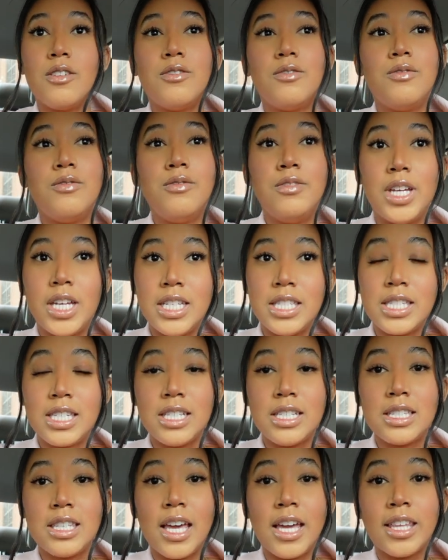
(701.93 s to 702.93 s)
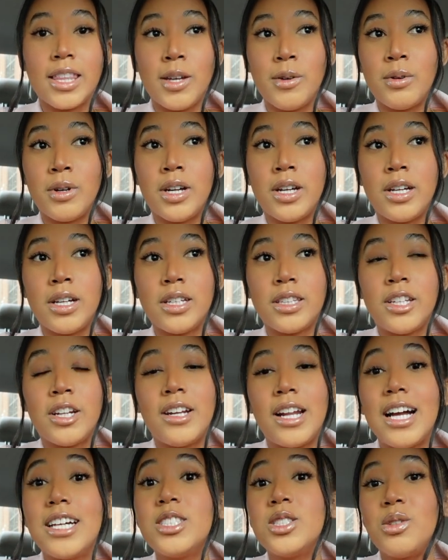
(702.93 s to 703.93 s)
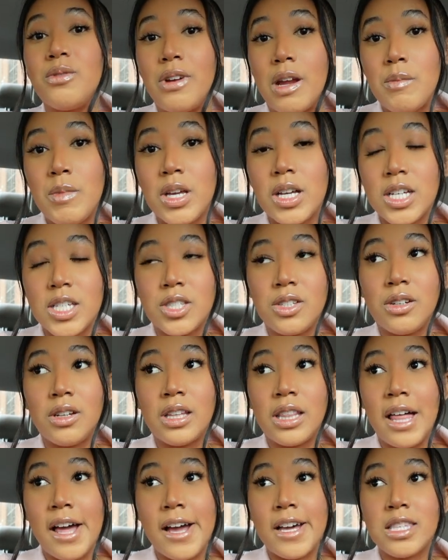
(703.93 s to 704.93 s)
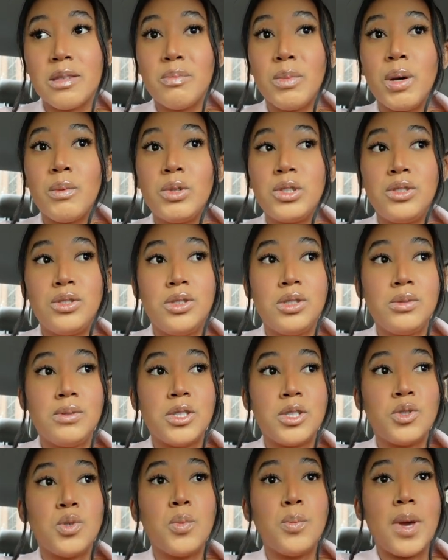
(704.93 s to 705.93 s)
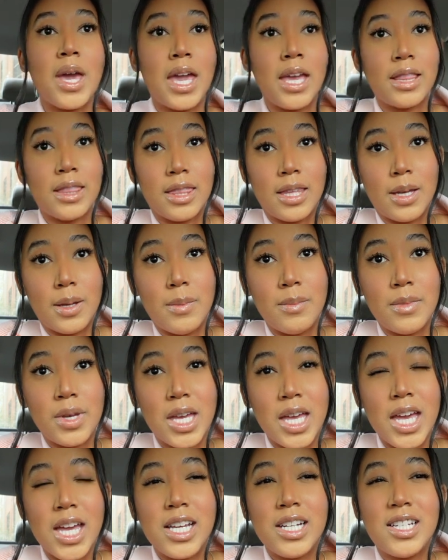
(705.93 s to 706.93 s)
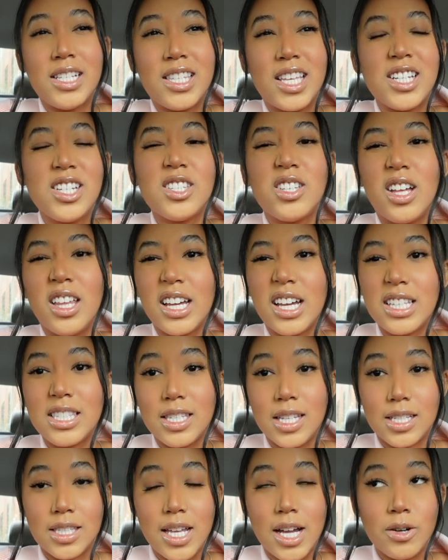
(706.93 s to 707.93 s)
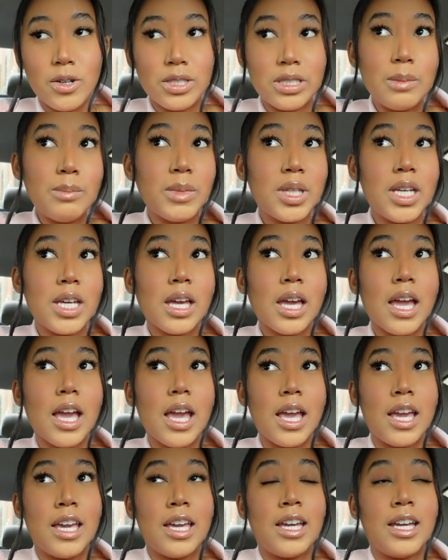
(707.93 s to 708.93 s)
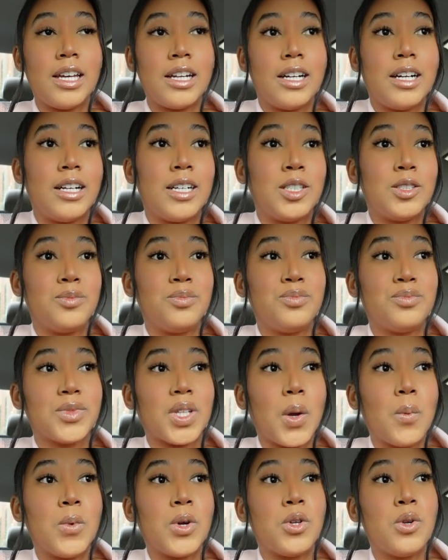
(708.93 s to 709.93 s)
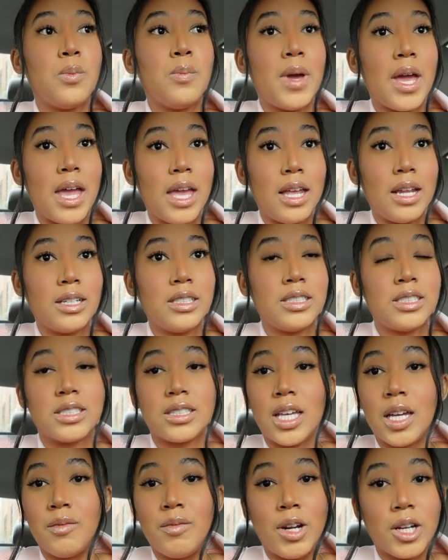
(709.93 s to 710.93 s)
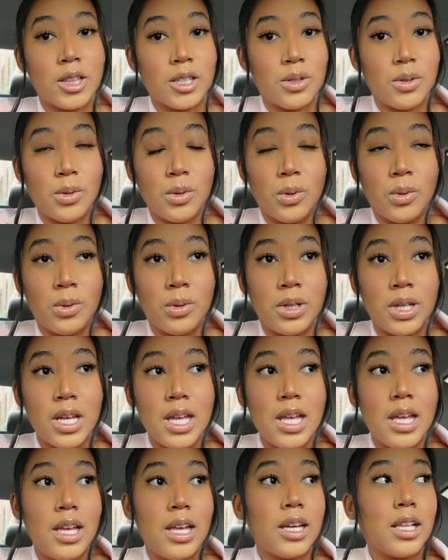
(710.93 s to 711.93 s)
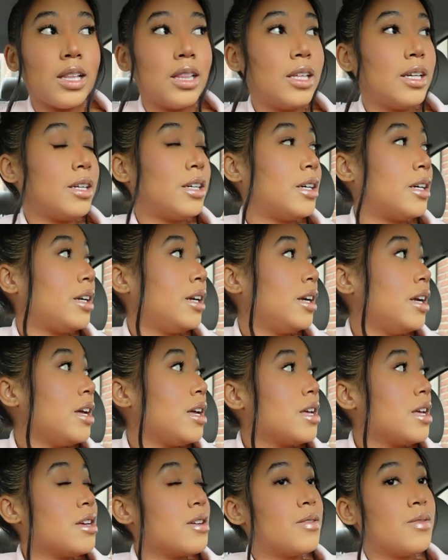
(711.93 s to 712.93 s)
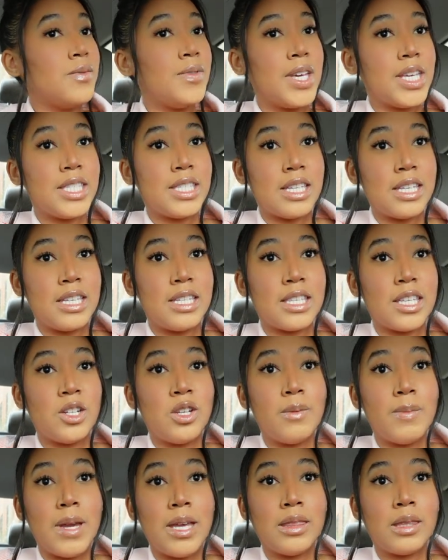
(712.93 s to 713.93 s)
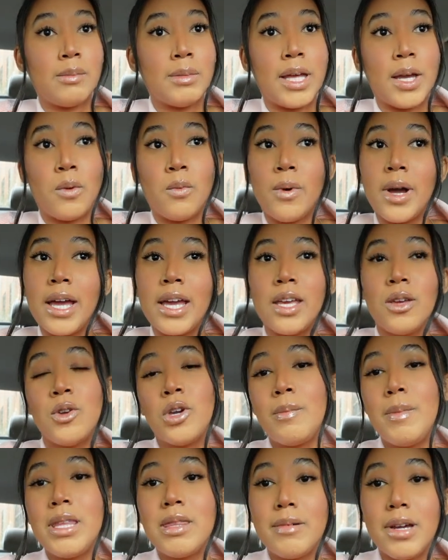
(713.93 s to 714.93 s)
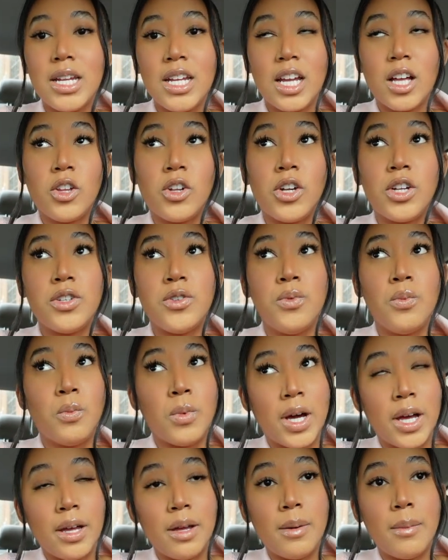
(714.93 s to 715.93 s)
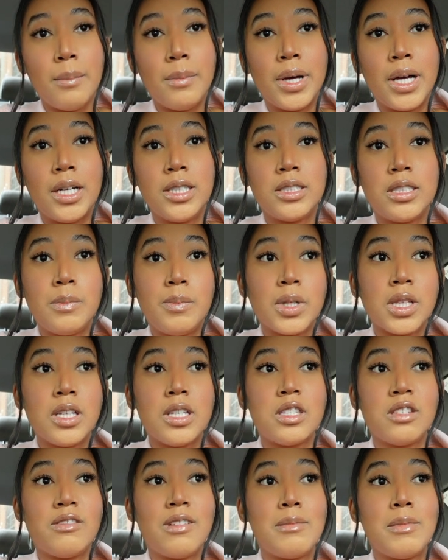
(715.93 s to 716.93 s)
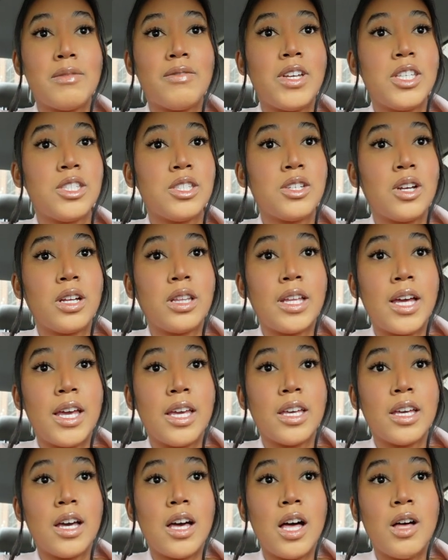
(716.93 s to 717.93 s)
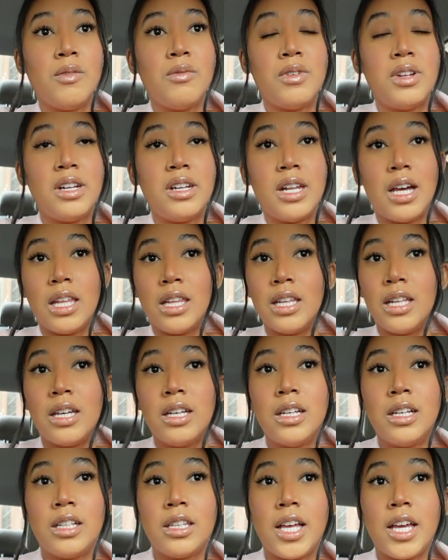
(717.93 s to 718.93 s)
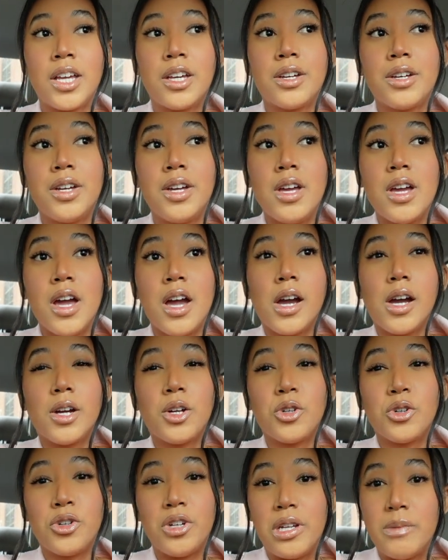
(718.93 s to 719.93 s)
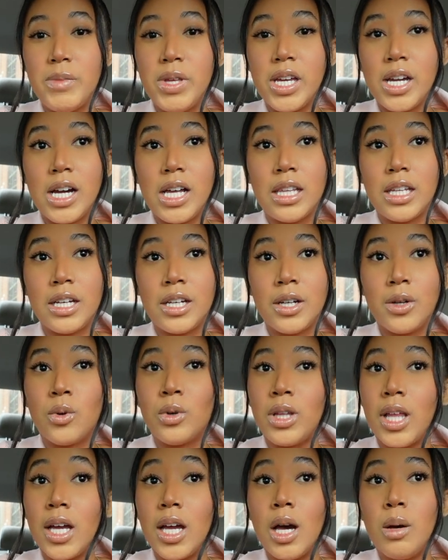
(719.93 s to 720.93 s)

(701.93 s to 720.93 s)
vases like they were they're not ceramic because they're glass but what you do is you paint them she said she saw like a tiktok or something and um where you paint just like regular old clear vases and you paint them like white you can paint them any color that you want but typically ceramic vases are like a vanilla like a creamy color or like